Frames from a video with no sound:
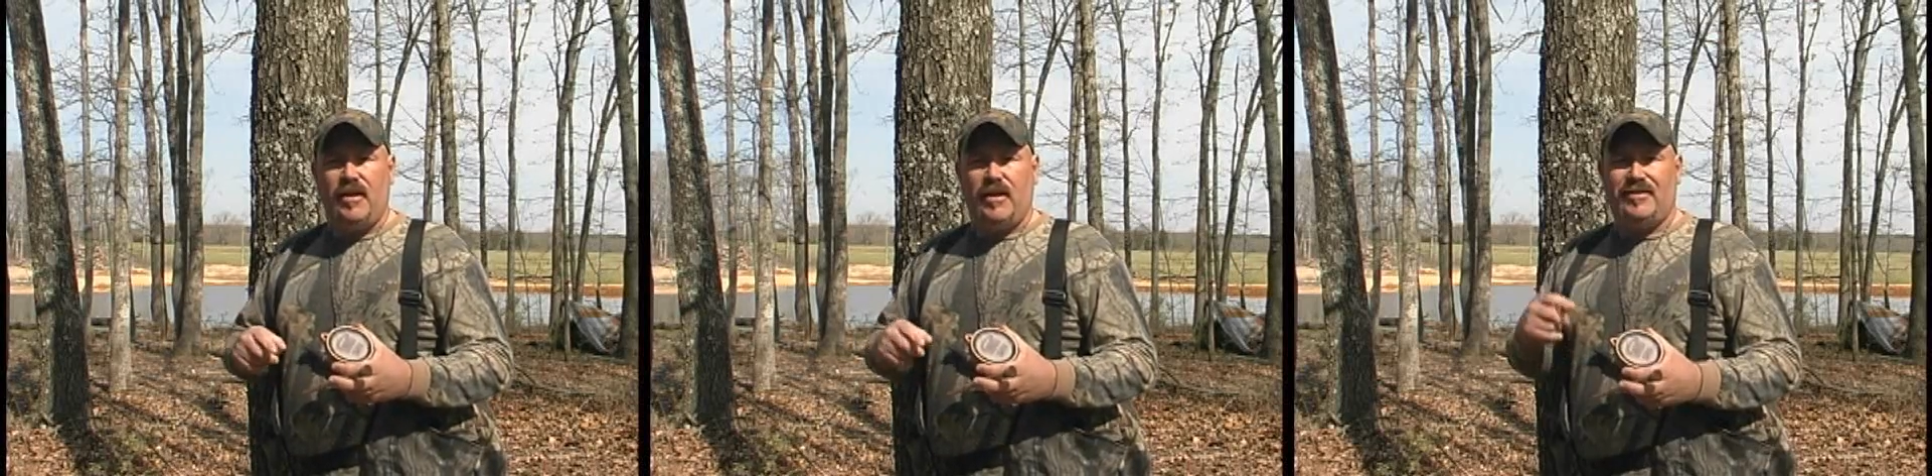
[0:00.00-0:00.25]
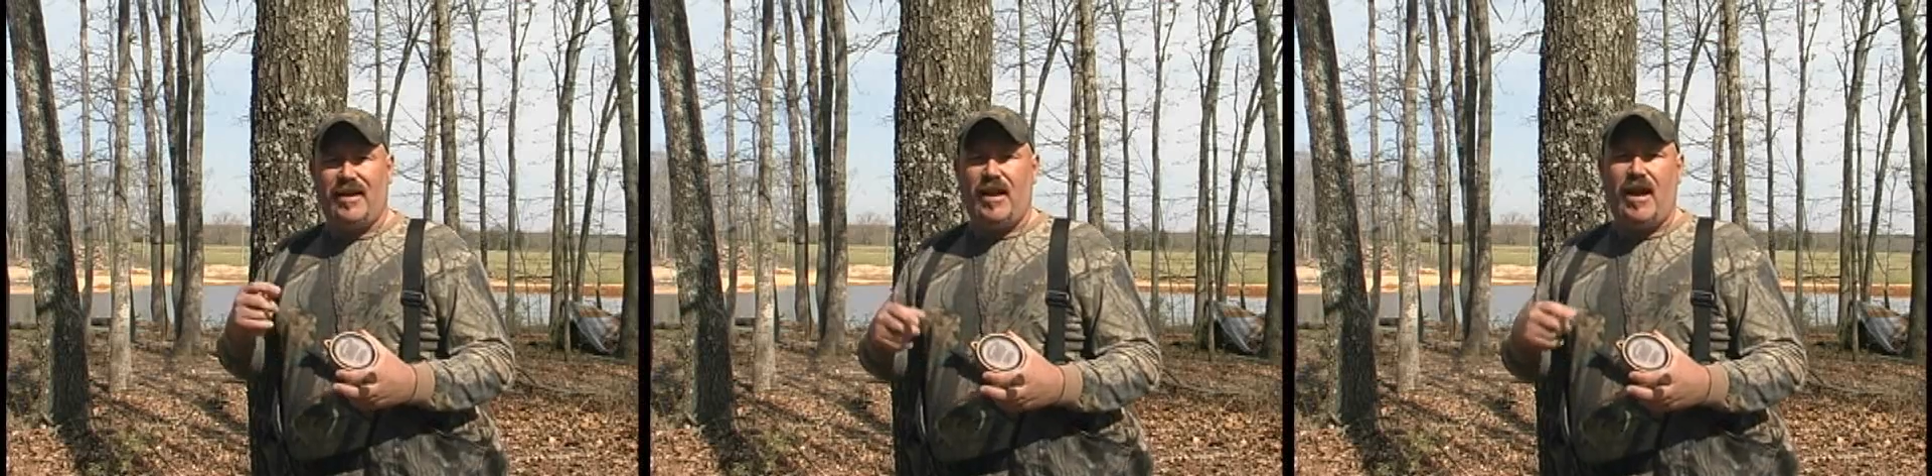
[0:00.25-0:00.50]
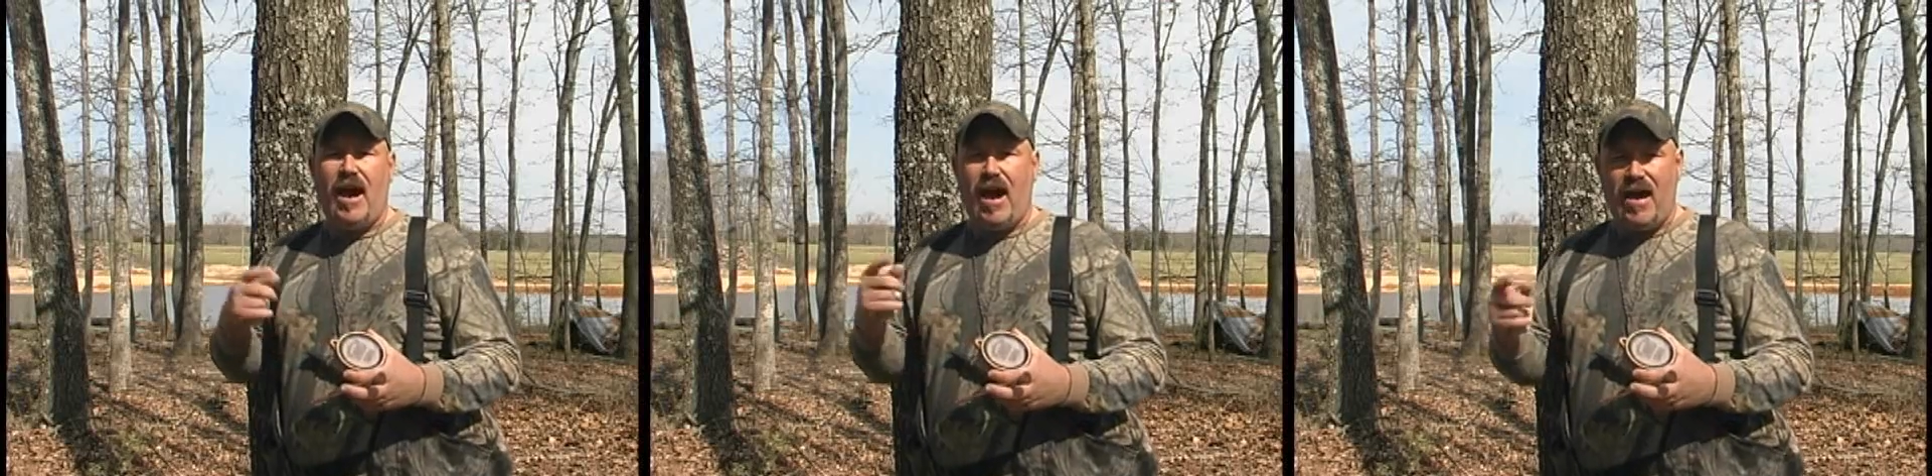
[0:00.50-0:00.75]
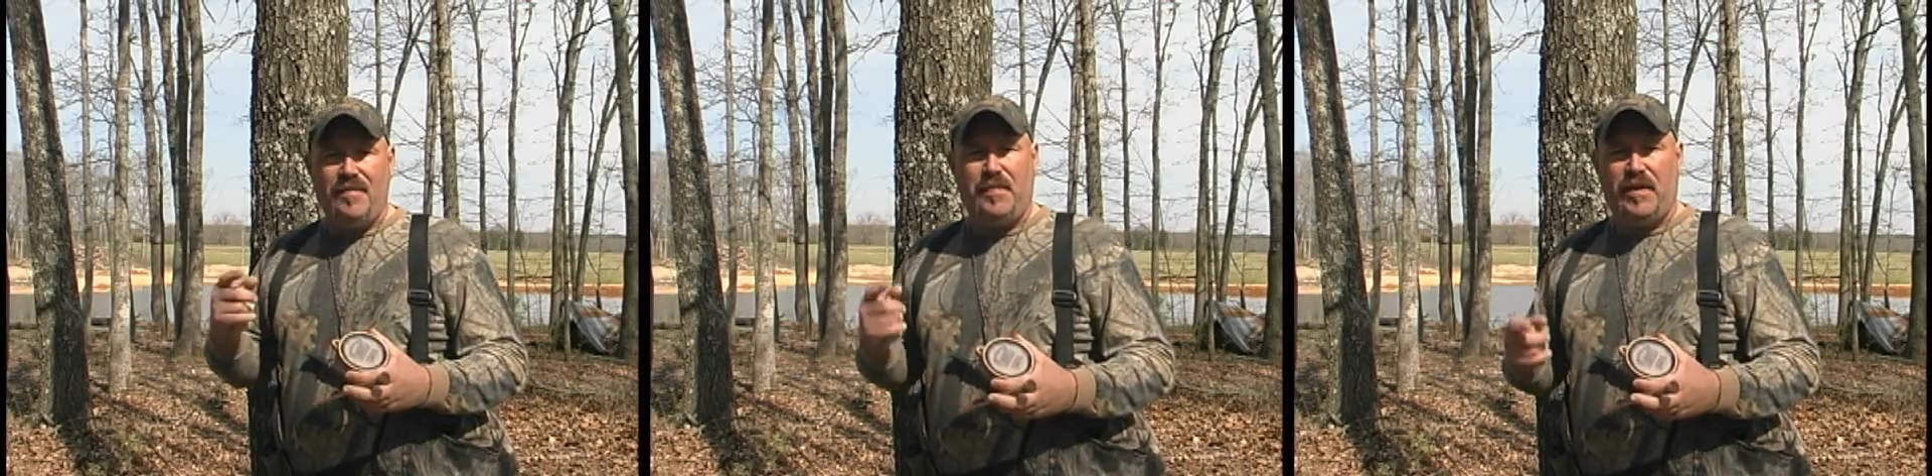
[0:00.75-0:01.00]
it's got a
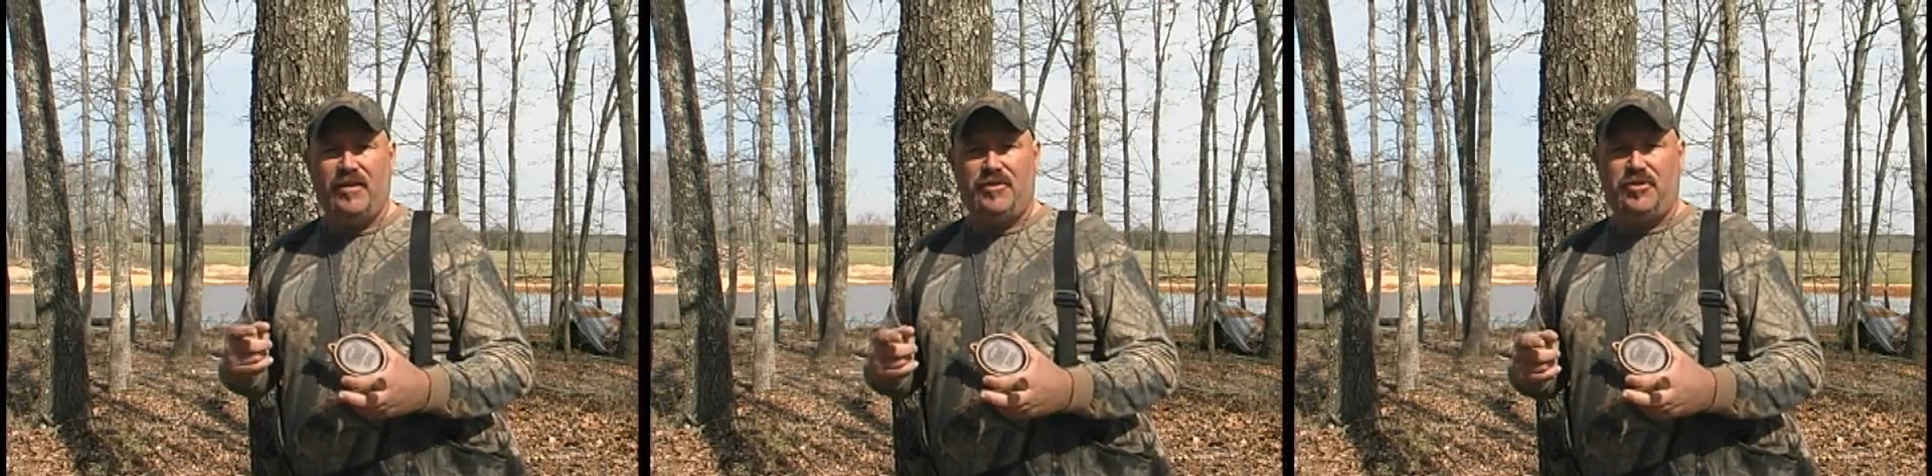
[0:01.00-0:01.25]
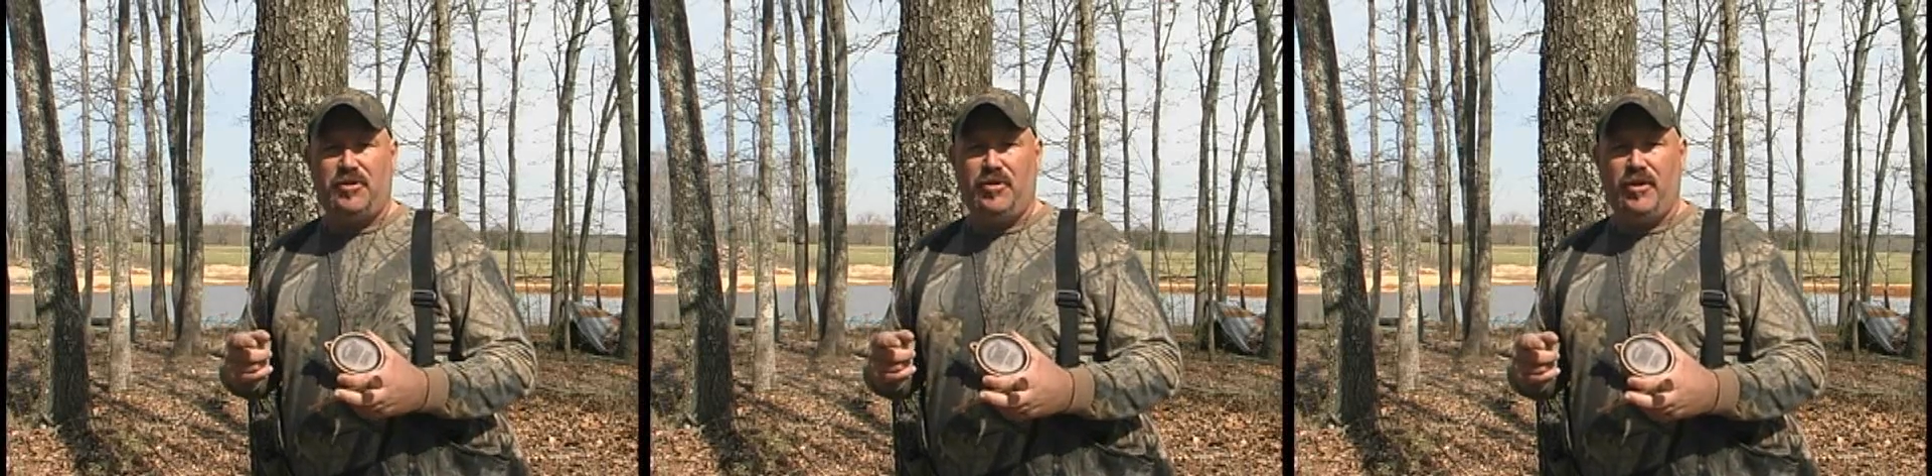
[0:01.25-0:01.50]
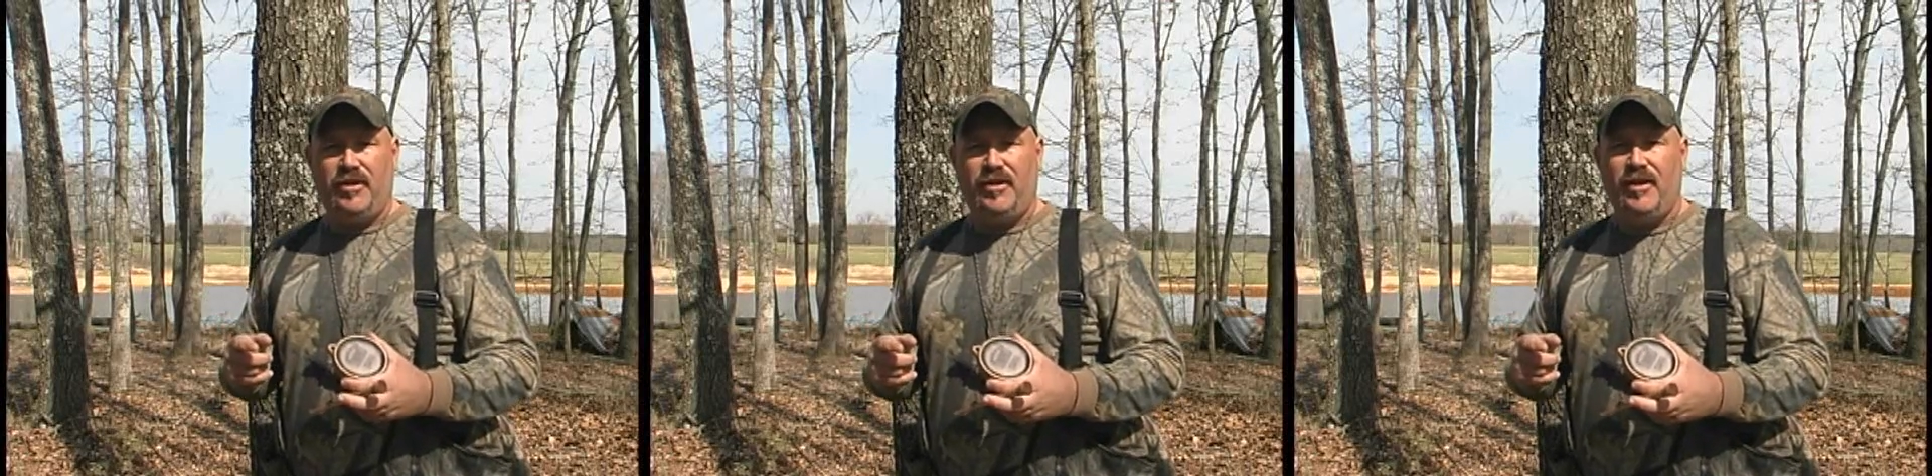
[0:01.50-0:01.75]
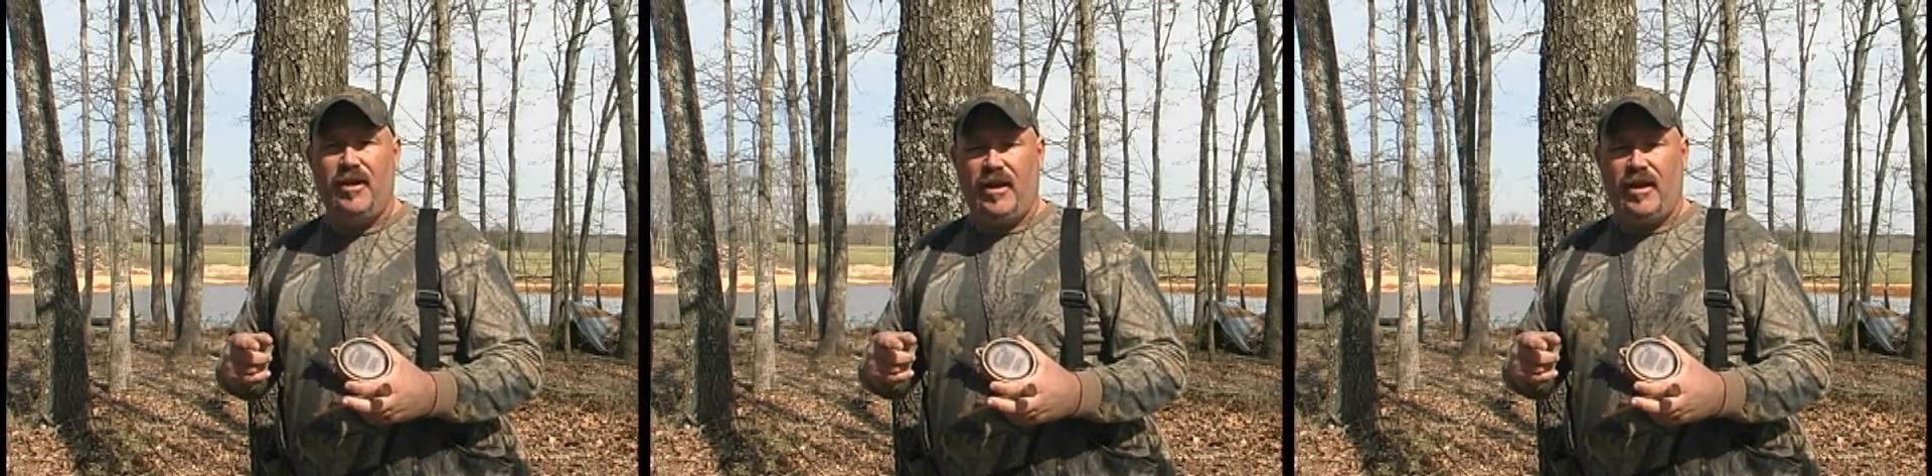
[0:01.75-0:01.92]
high pitch to it,